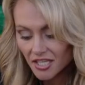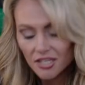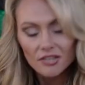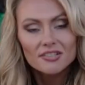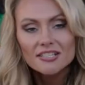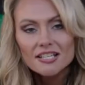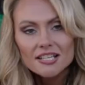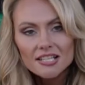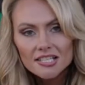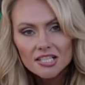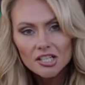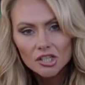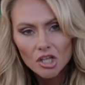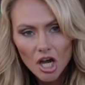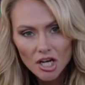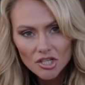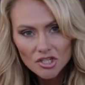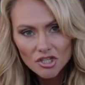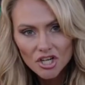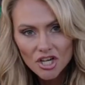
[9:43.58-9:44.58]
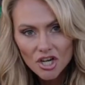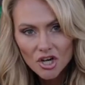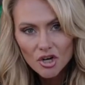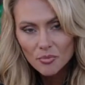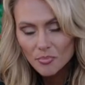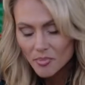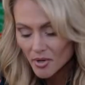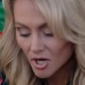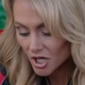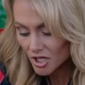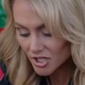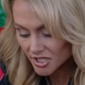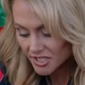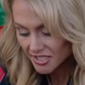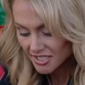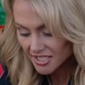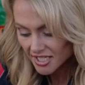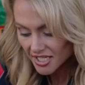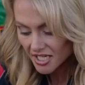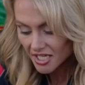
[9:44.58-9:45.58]
using cilantro,
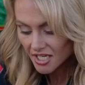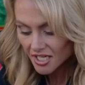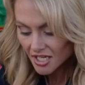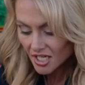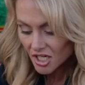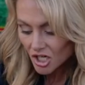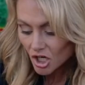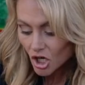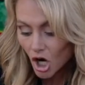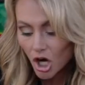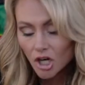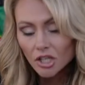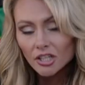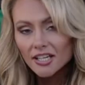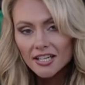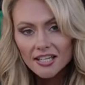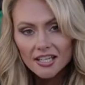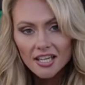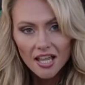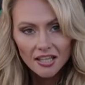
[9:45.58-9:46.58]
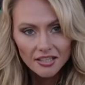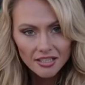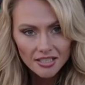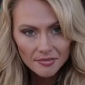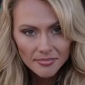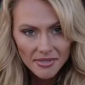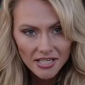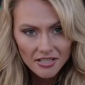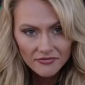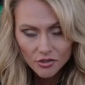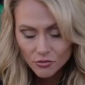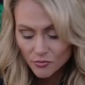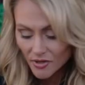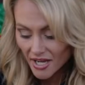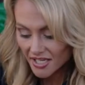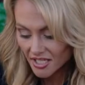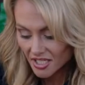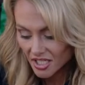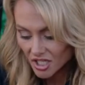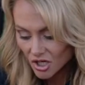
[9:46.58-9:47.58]
parsley, garlic, a little bit of
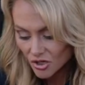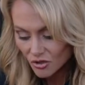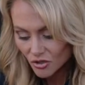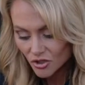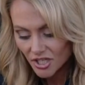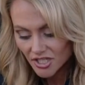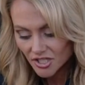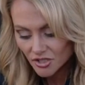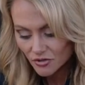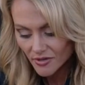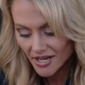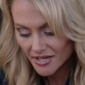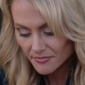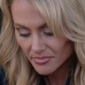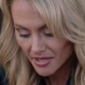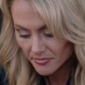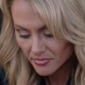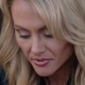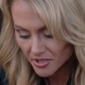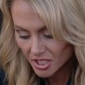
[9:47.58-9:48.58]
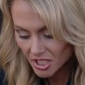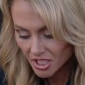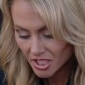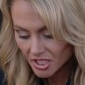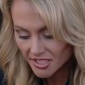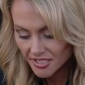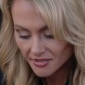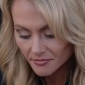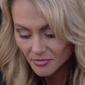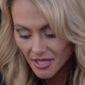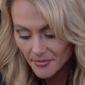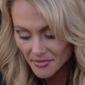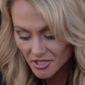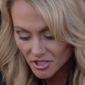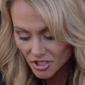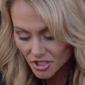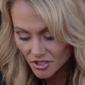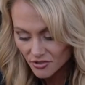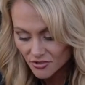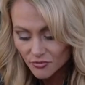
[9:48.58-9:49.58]
oregano, crushed red pepper, some lemon
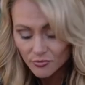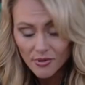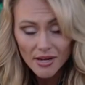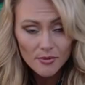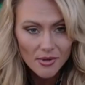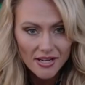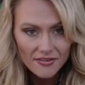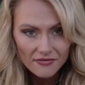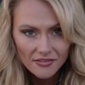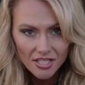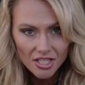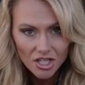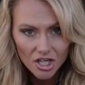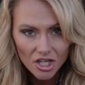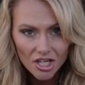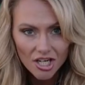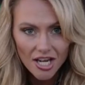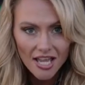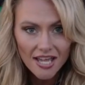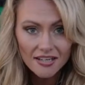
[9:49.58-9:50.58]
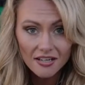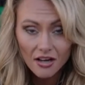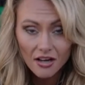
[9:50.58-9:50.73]
juice, red wine vinegar, and